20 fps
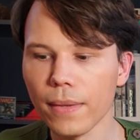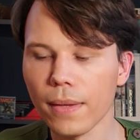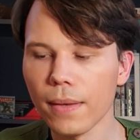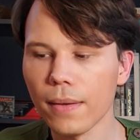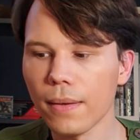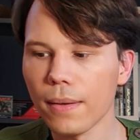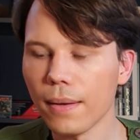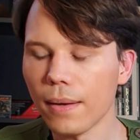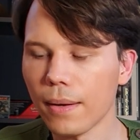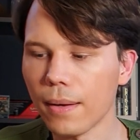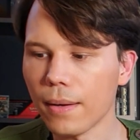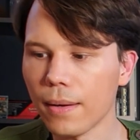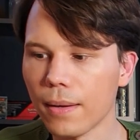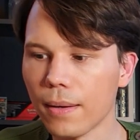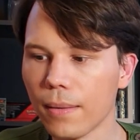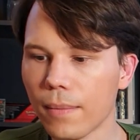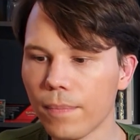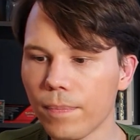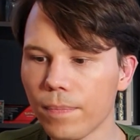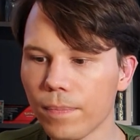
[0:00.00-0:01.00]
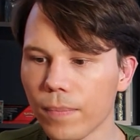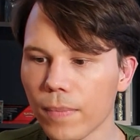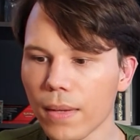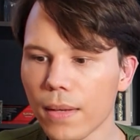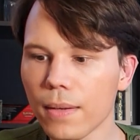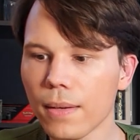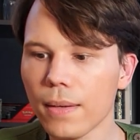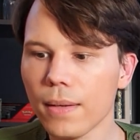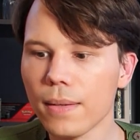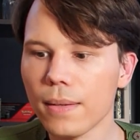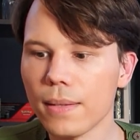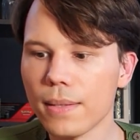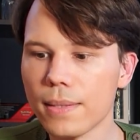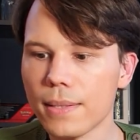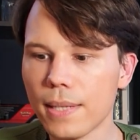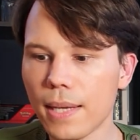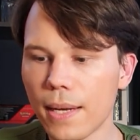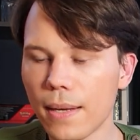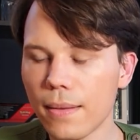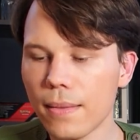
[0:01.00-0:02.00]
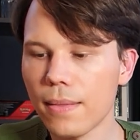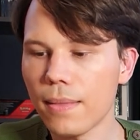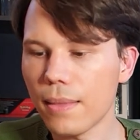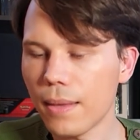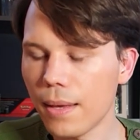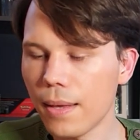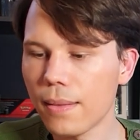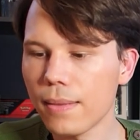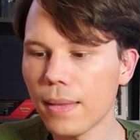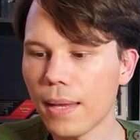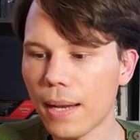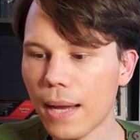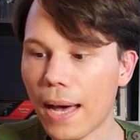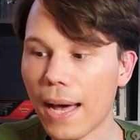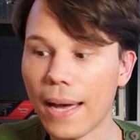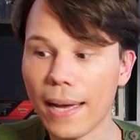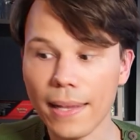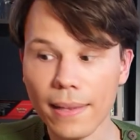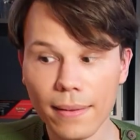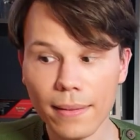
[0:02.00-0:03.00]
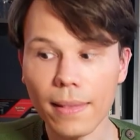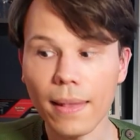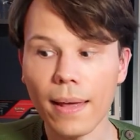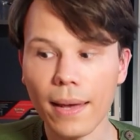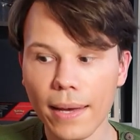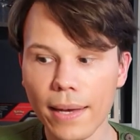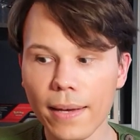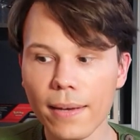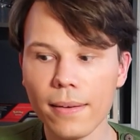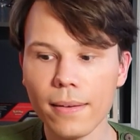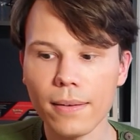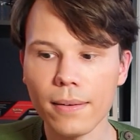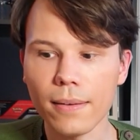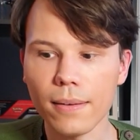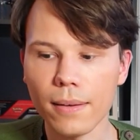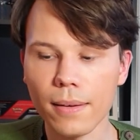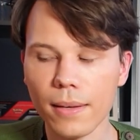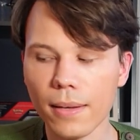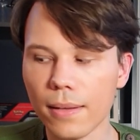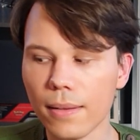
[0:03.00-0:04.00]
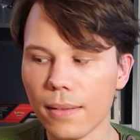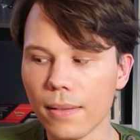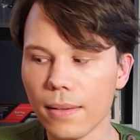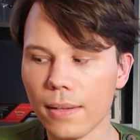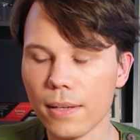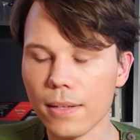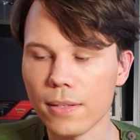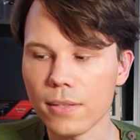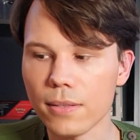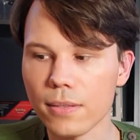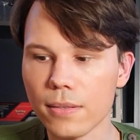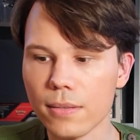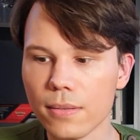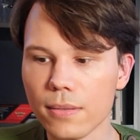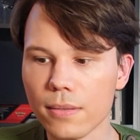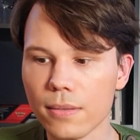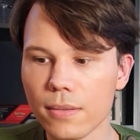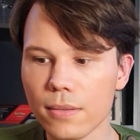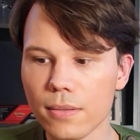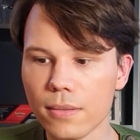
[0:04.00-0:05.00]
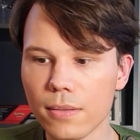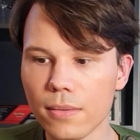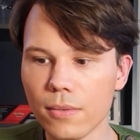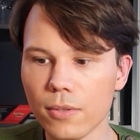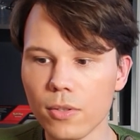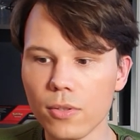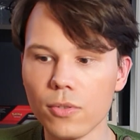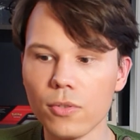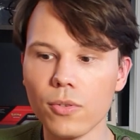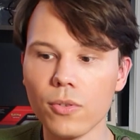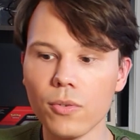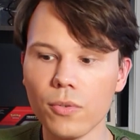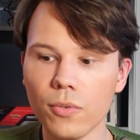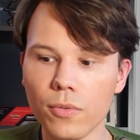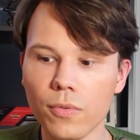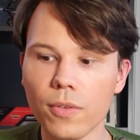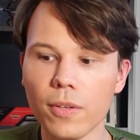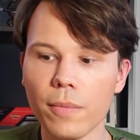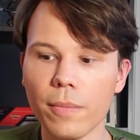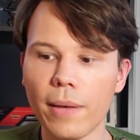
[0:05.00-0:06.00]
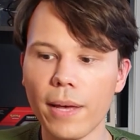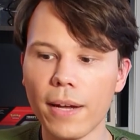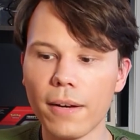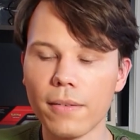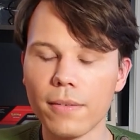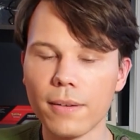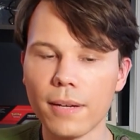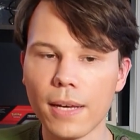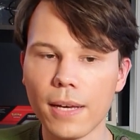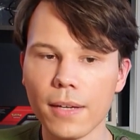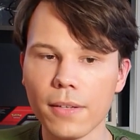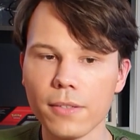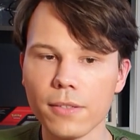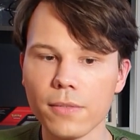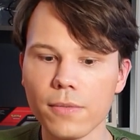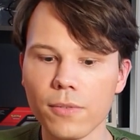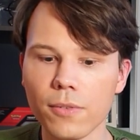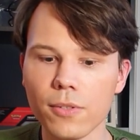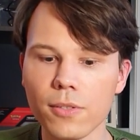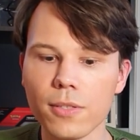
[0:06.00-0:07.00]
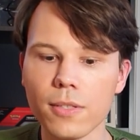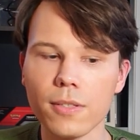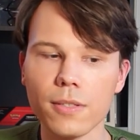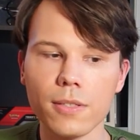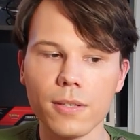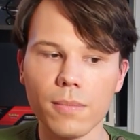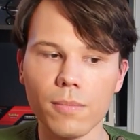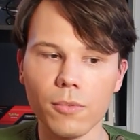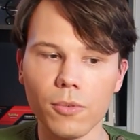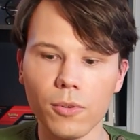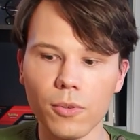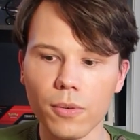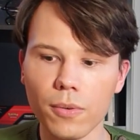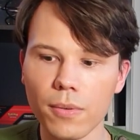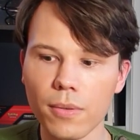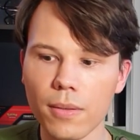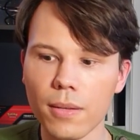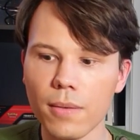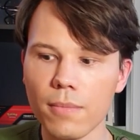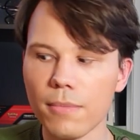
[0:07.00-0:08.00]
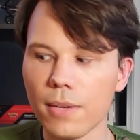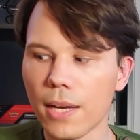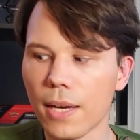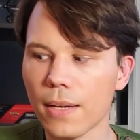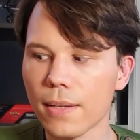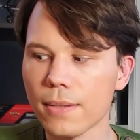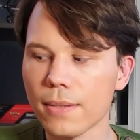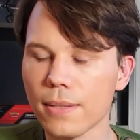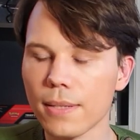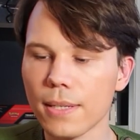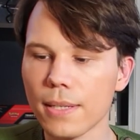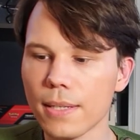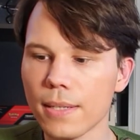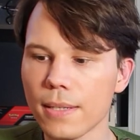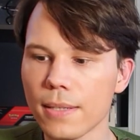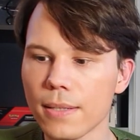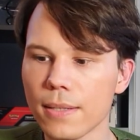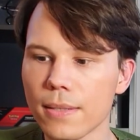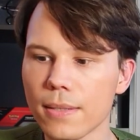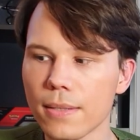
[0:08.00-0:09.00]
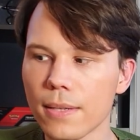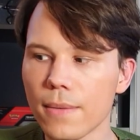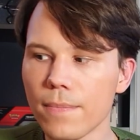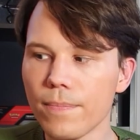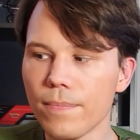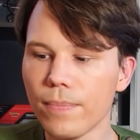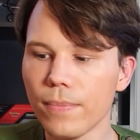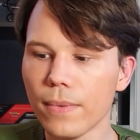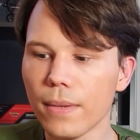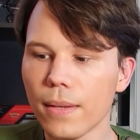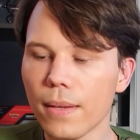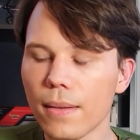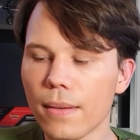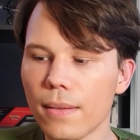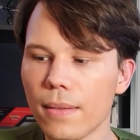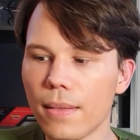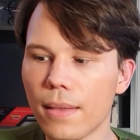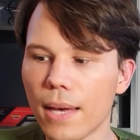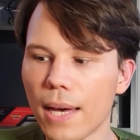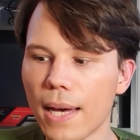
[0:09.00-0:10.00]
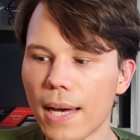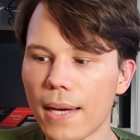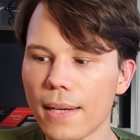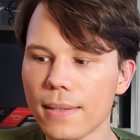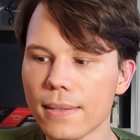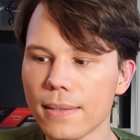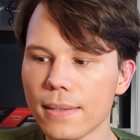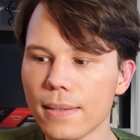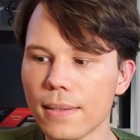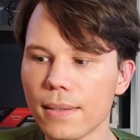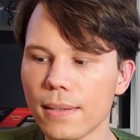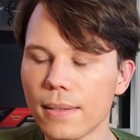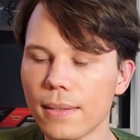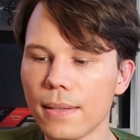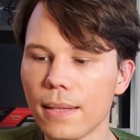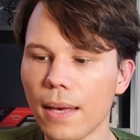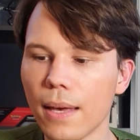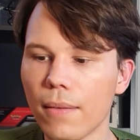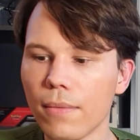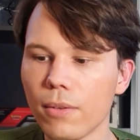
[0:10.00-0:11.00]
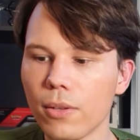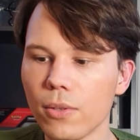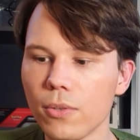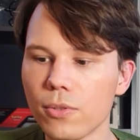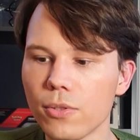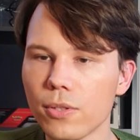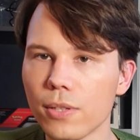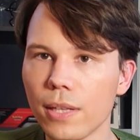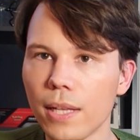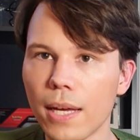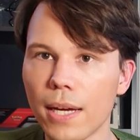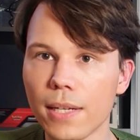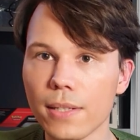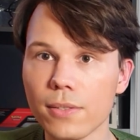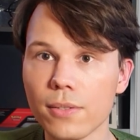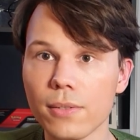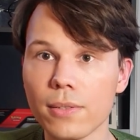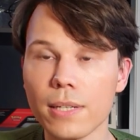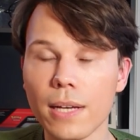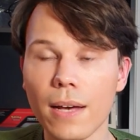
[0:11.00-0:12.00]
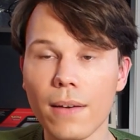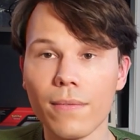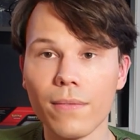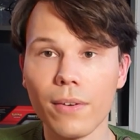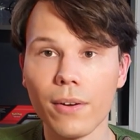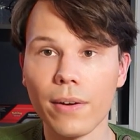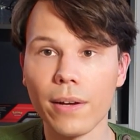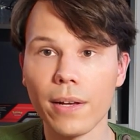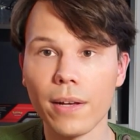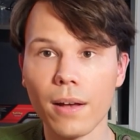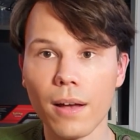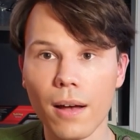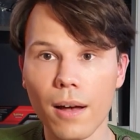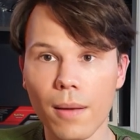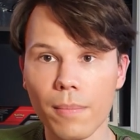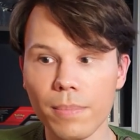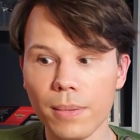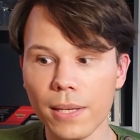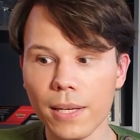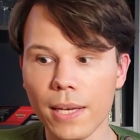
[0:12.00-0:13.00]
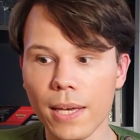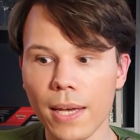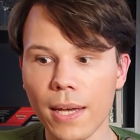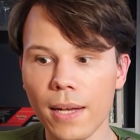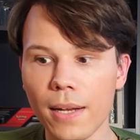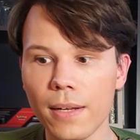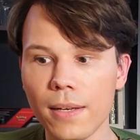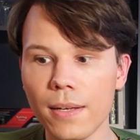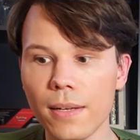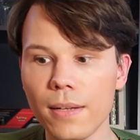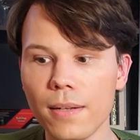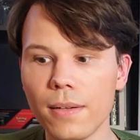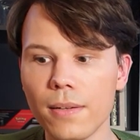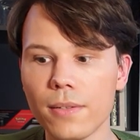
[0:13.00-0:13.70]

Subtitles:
The second thing that I like in these new V-Battle decks versus some older theme decks is that the evolution lines are not very complicated.